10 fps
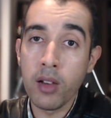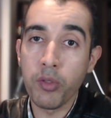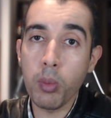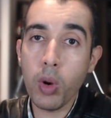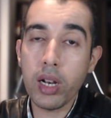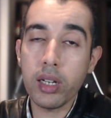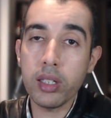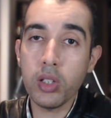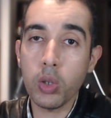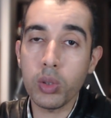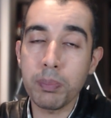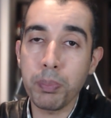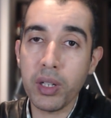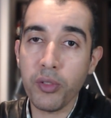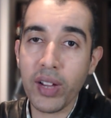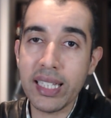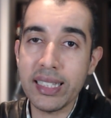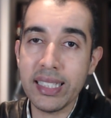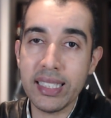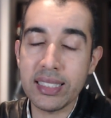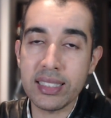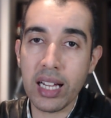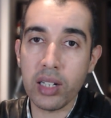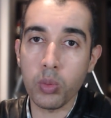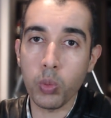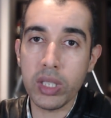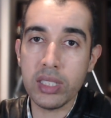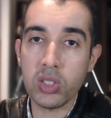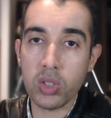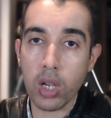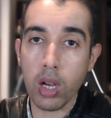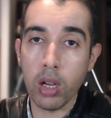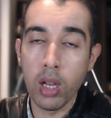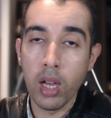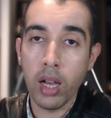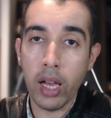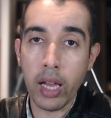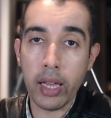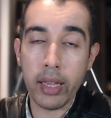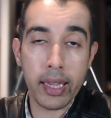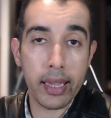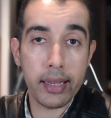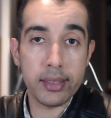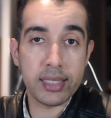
from what, you know, bit of ideas that we saw and